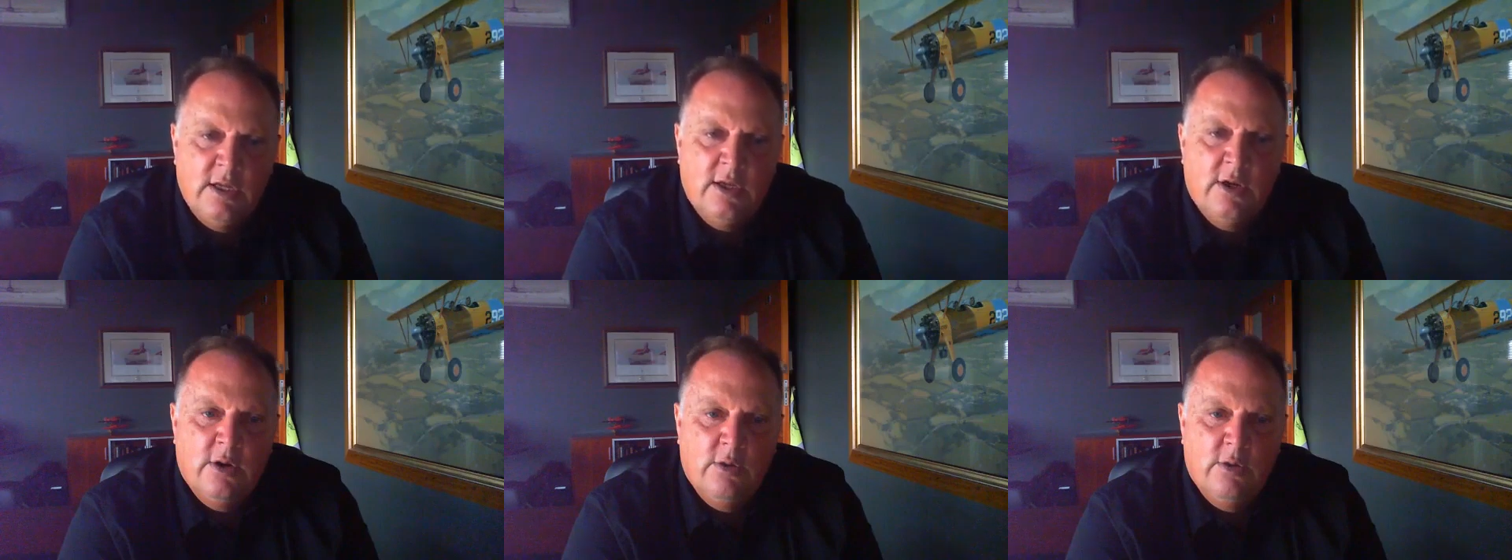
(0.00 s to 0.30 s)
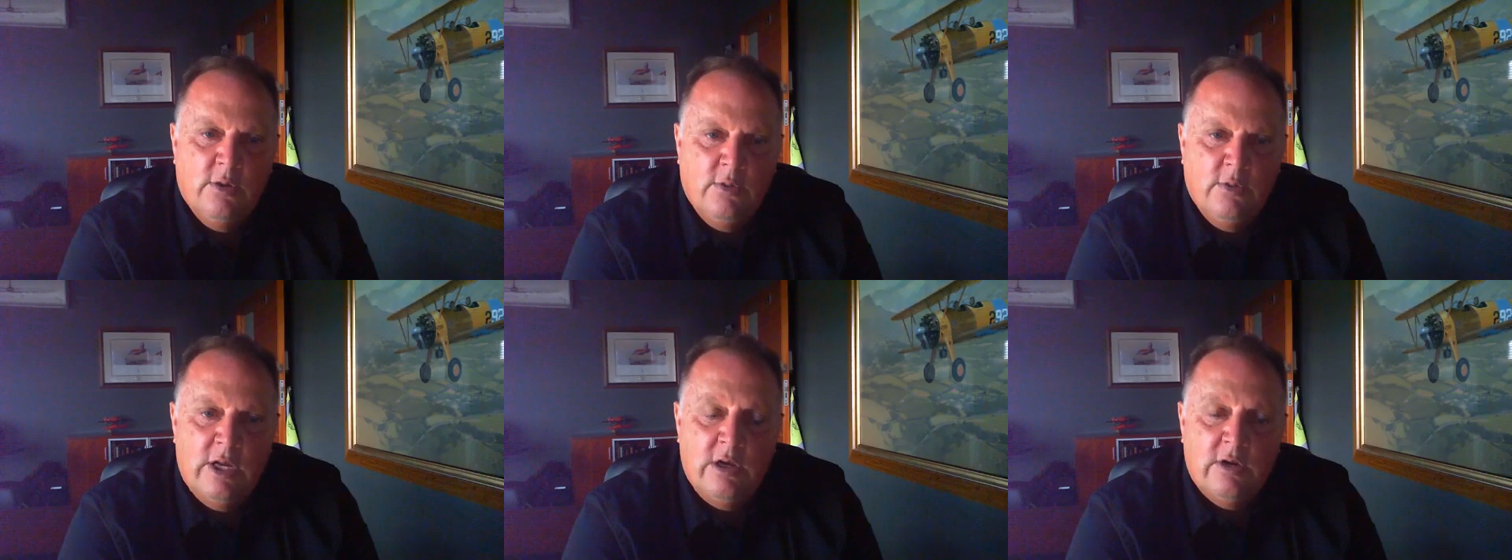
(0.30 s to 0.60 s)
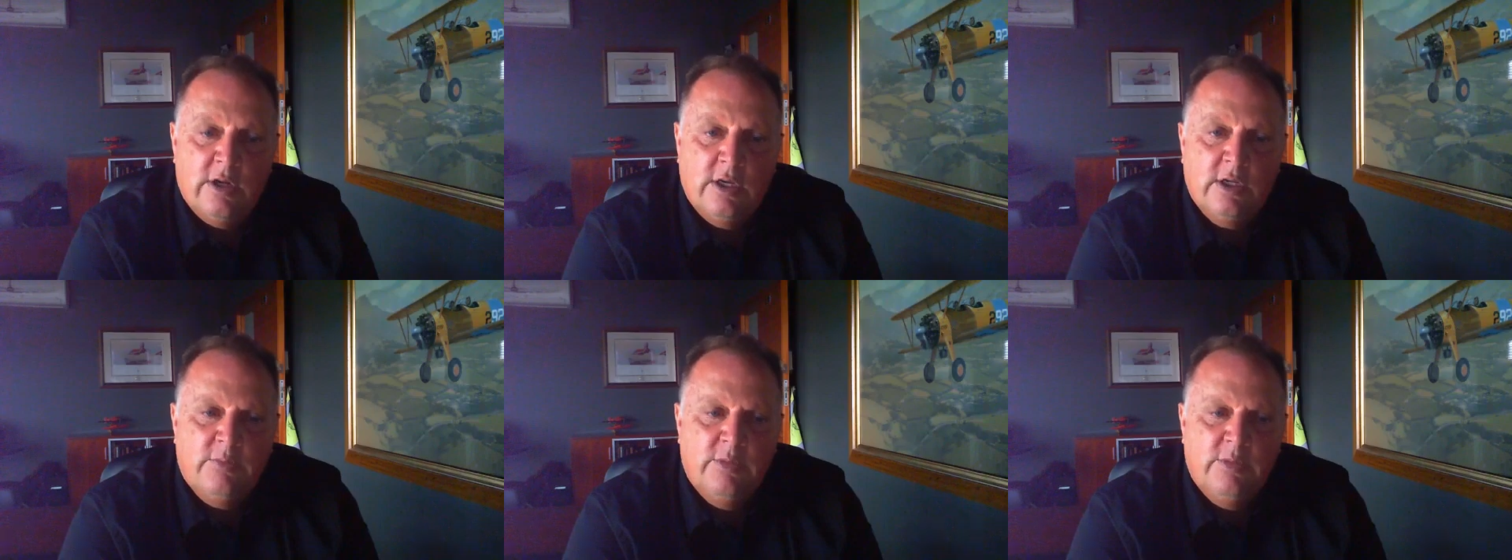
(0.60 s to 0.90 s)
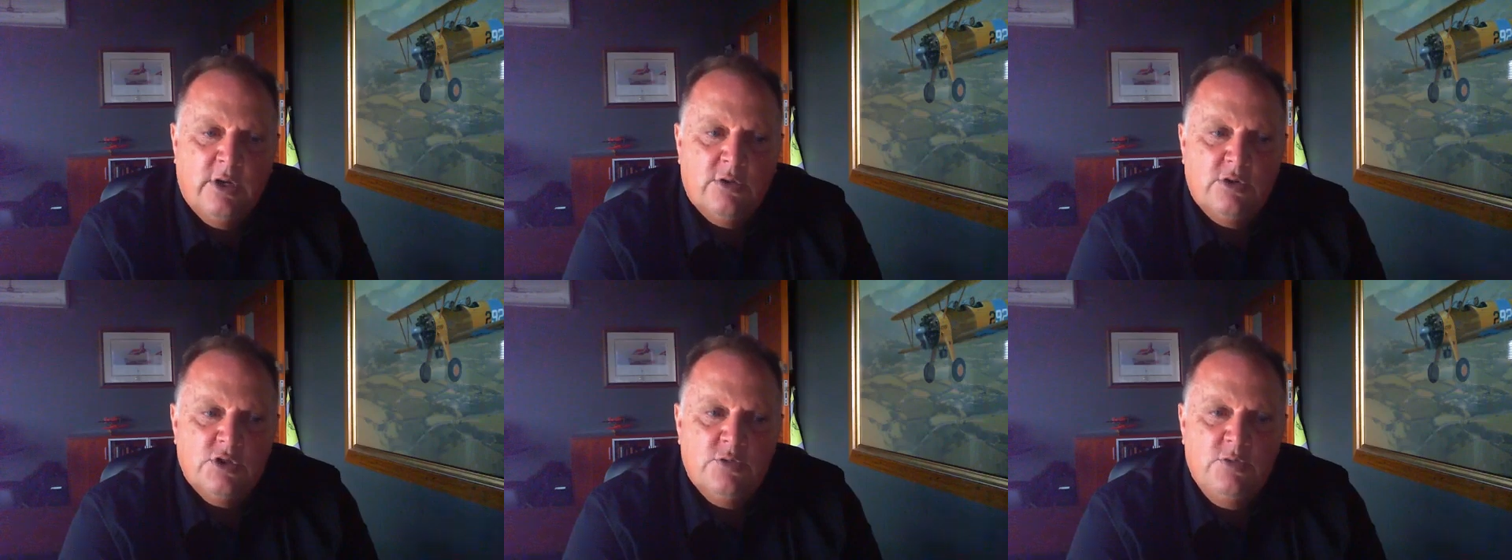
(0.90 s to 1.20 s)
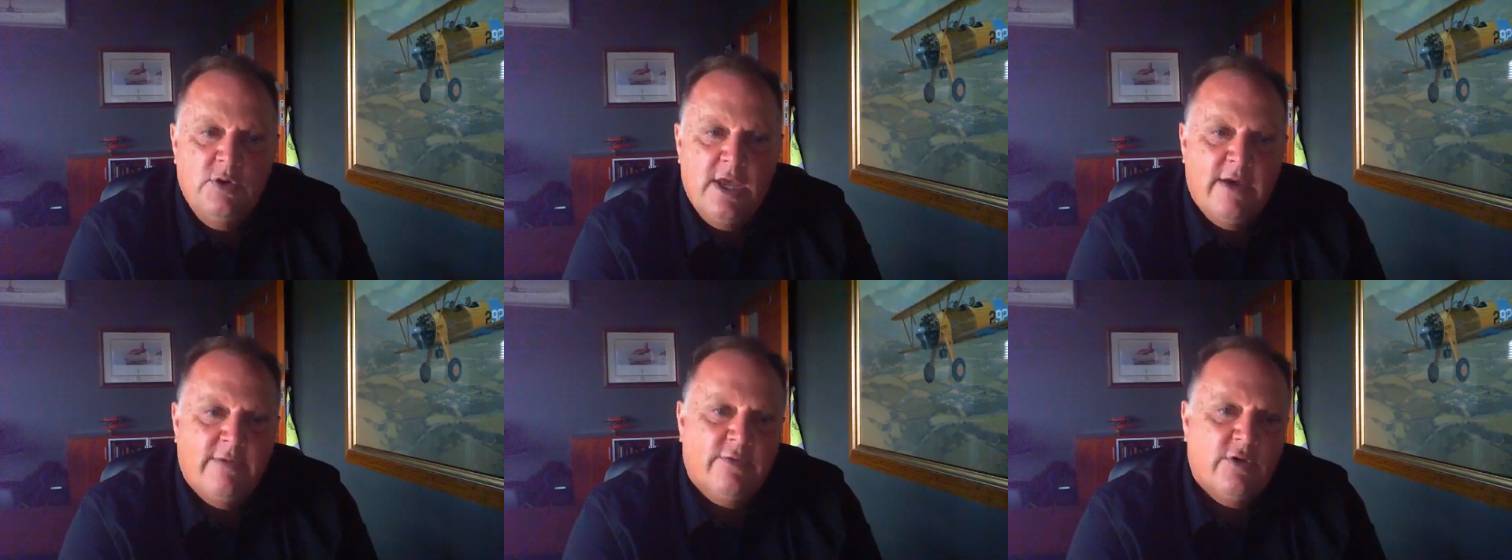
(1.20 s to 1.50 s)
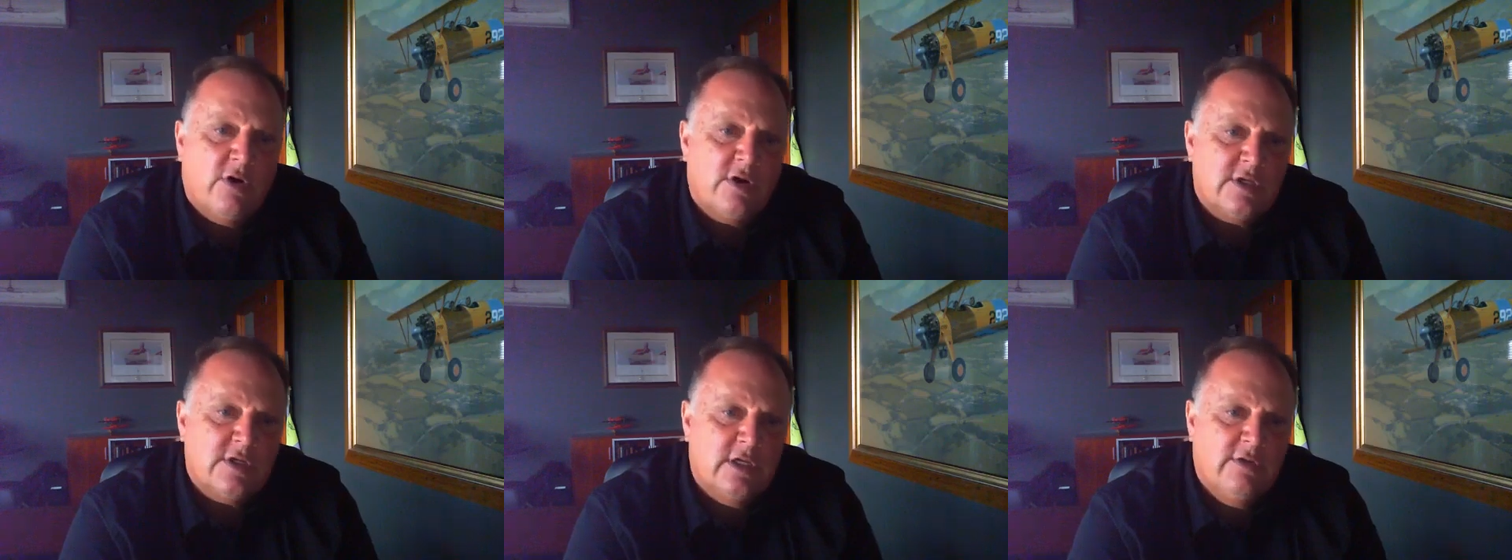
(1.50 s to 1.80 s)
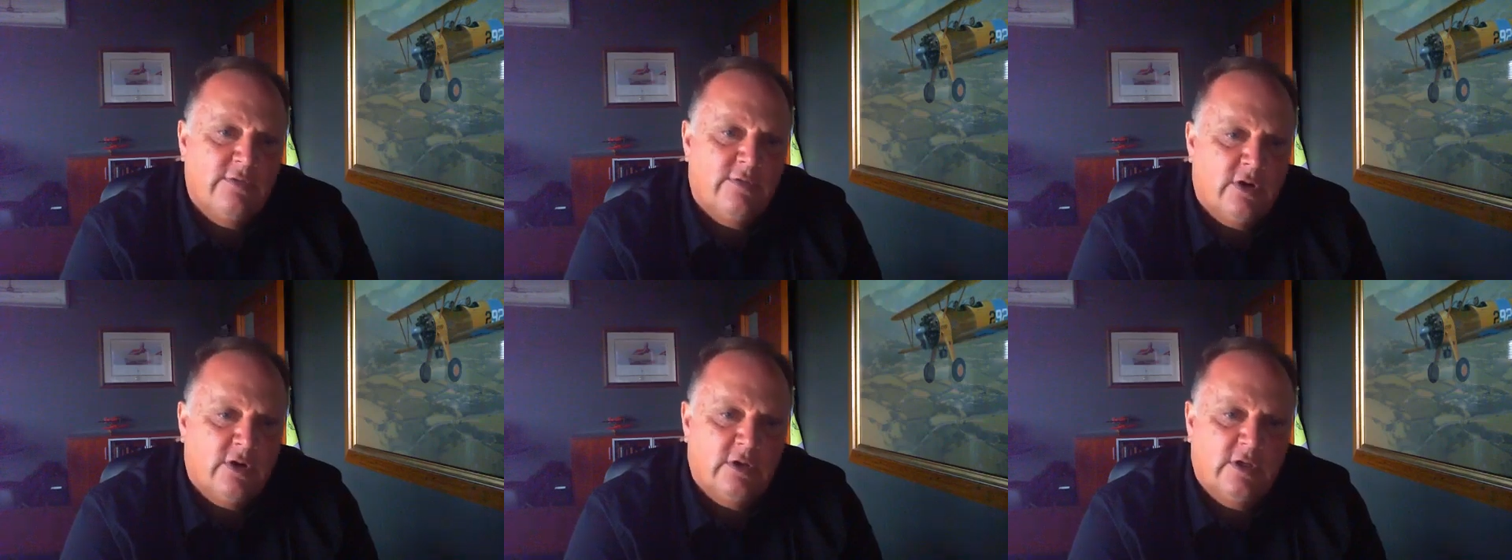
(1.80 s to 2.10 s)
look at it, because we have cost
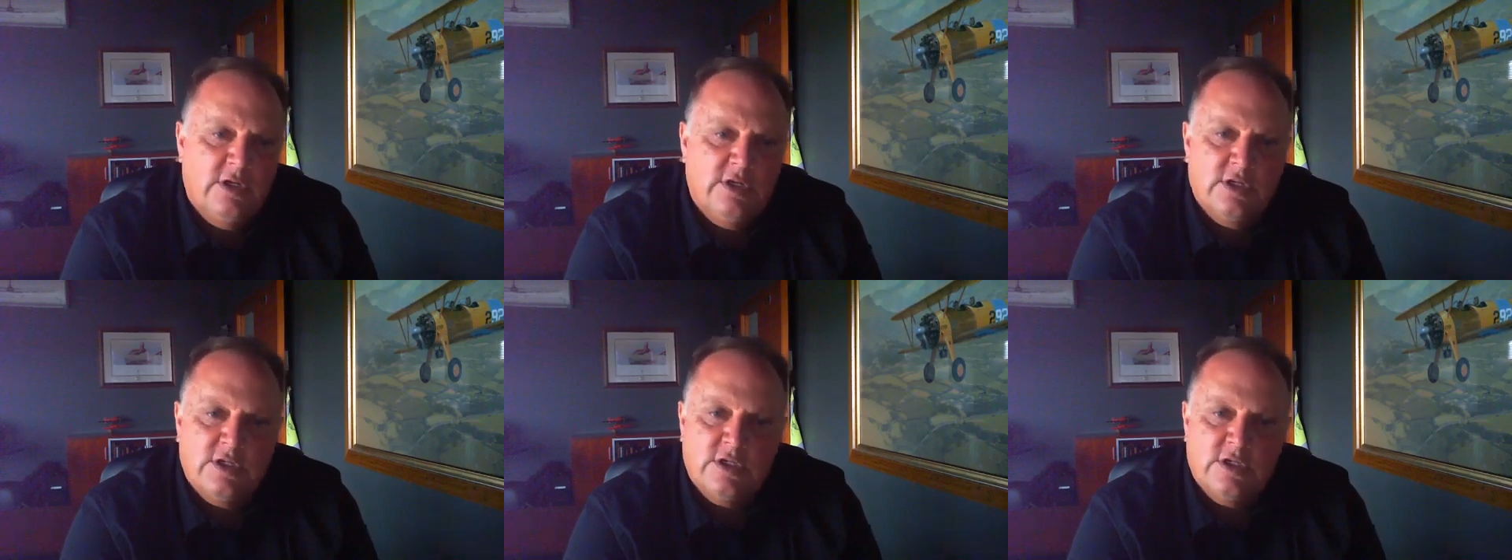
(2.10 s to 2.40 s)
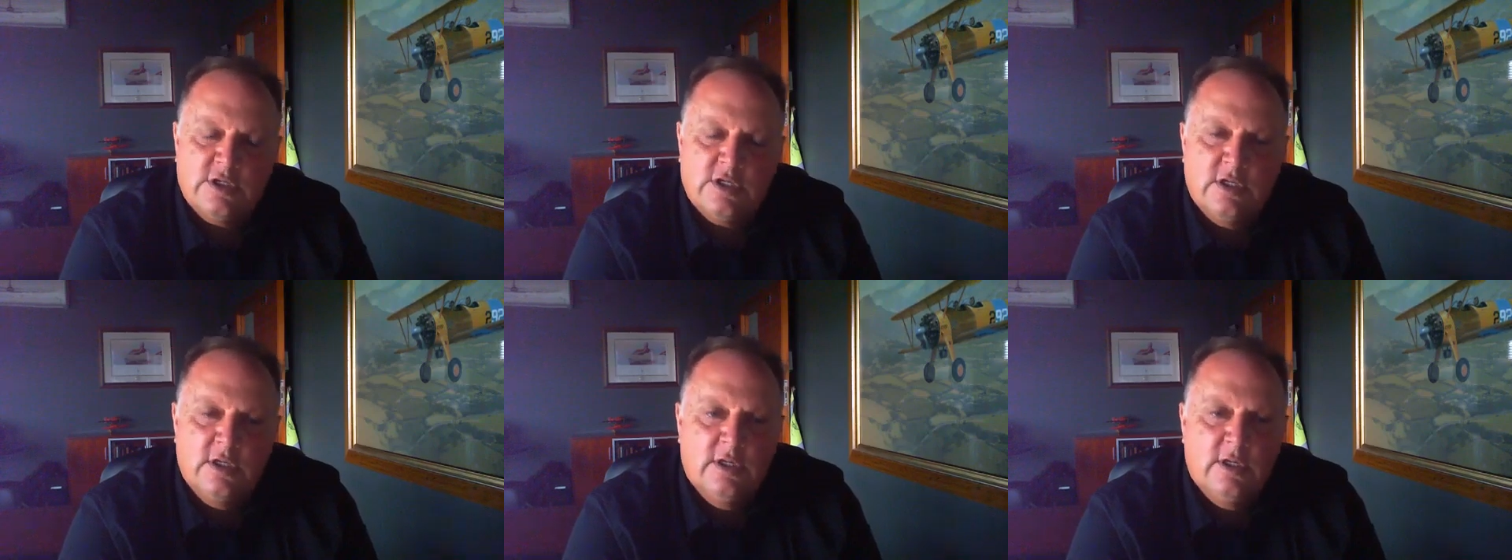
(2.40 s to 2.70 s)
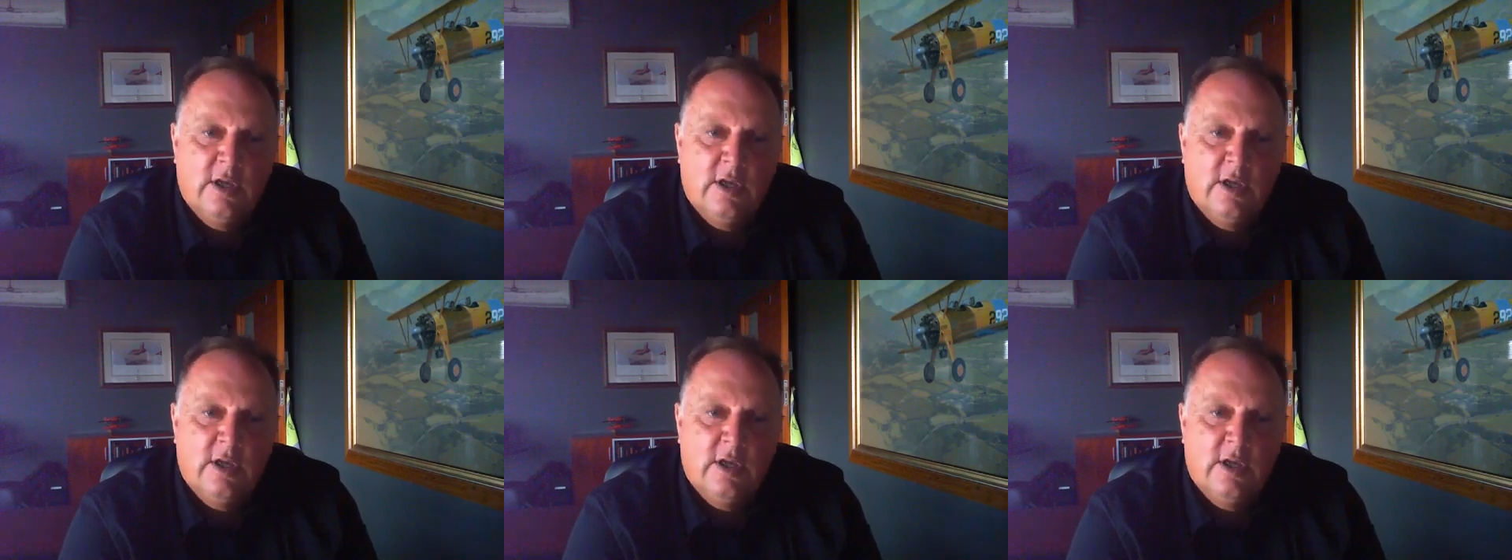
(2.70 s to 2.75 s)
advantages